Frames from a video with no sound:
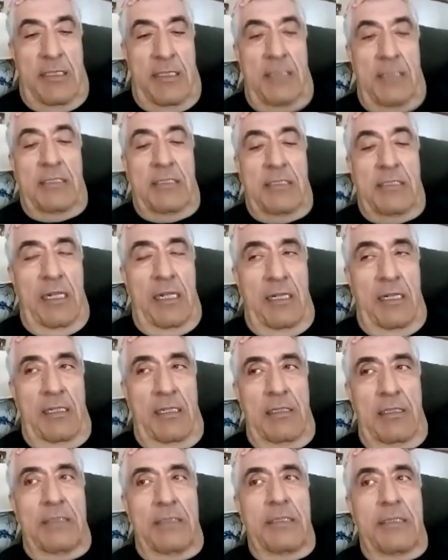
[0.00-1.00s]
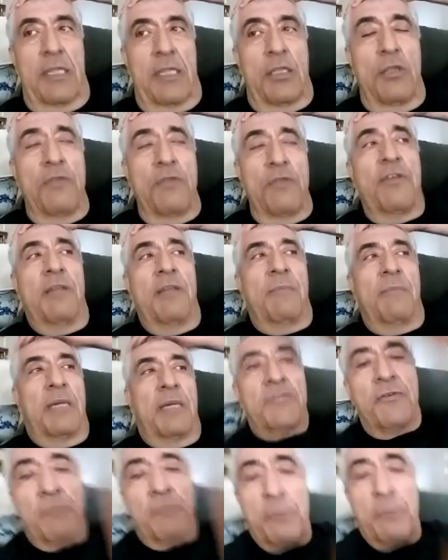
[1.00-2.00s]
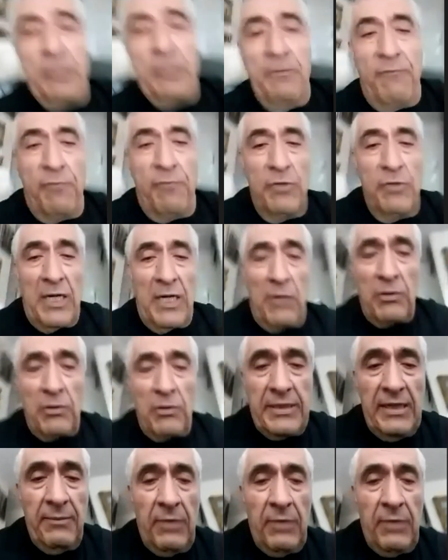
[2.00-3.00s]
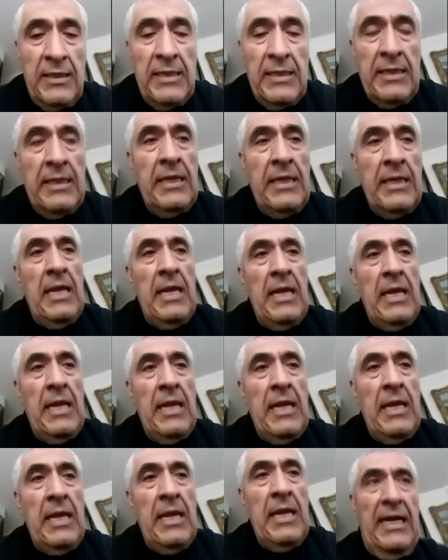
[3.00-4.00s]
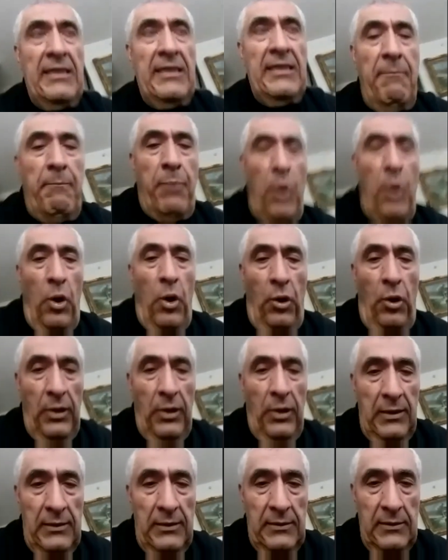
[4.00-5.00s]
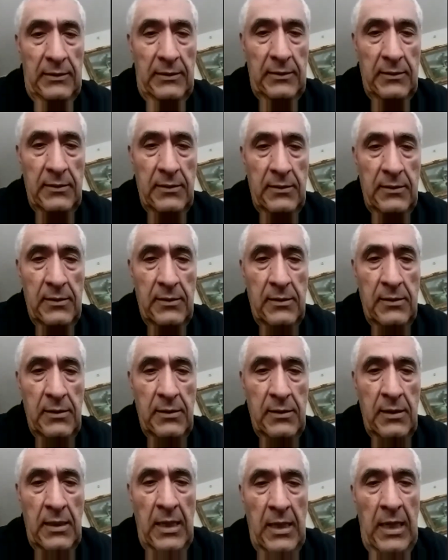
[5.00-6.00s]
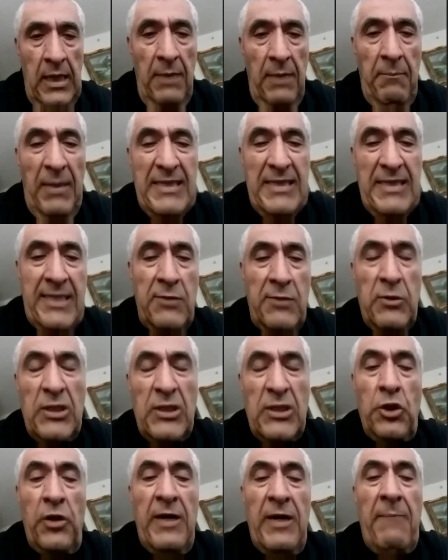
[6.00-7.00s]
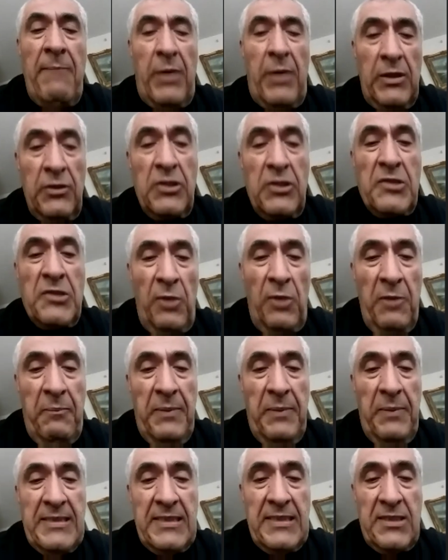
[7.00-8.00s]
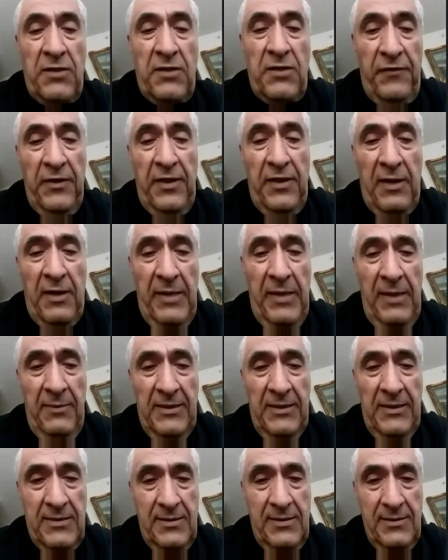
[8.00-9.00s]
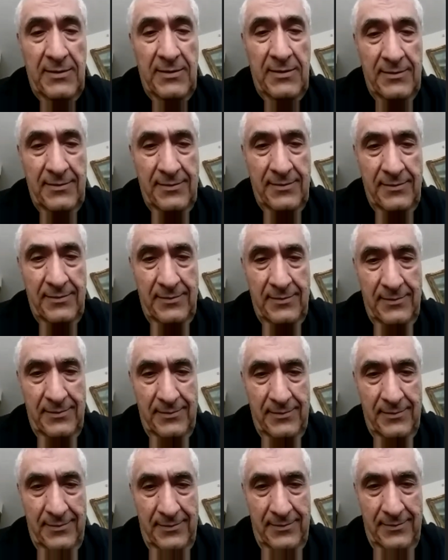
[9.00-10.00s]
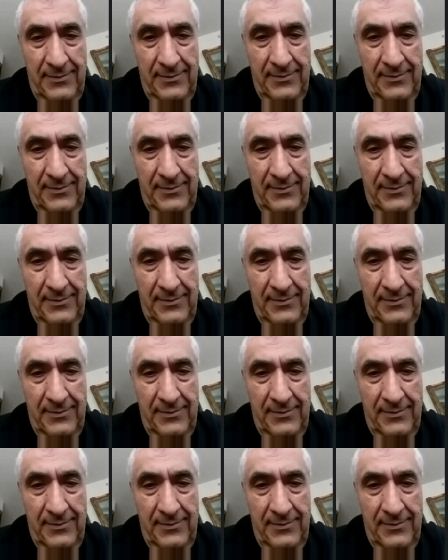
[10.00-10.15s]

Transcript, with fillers: Sal, thank you very much for putting food on our table. Then he had a ball. My cells were torn apart into small pieces to feed their babies. Hmm.